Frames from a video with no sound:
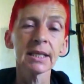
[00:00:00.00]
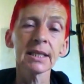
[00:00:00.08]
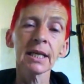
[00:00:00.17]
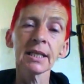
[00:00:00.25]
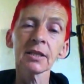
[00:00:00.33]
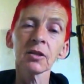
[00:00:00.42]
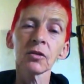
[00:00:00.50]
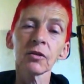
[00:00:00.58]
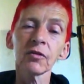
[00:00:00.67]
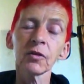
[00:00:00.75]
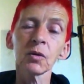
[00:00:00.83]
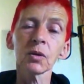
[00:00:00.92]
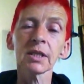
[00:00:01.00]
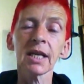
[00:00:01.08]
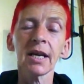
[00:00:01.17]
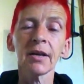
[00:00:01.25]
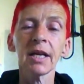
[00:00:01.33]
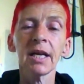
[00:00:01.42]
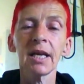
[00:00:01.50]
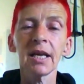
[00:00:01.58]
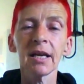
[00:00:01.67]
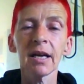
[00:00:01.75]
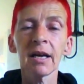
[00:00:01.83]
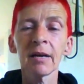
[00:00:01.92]
Zed is on the floor down
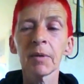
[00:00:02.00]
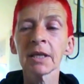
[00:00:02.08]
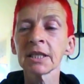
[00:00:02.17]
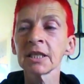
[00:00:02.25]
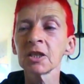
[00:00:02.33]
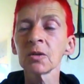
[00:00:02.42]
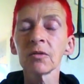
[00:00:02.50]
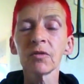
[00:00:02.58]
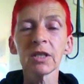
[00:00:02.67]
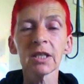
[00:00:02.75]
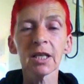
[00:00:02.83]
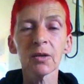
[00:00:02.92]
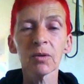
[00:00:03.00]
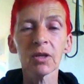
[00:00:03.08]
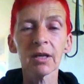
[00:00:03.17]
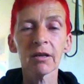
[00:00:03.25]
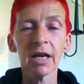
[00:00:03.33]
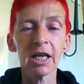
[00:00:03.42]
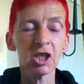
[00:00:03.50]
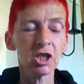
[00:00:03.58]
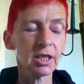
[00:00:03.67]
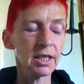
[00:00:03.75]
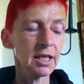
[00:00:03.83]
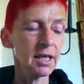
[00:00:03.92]
here um, I did do a video with her
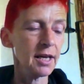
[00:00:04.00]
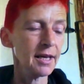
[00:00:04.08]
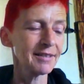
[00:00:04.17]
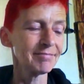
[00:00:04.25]
actually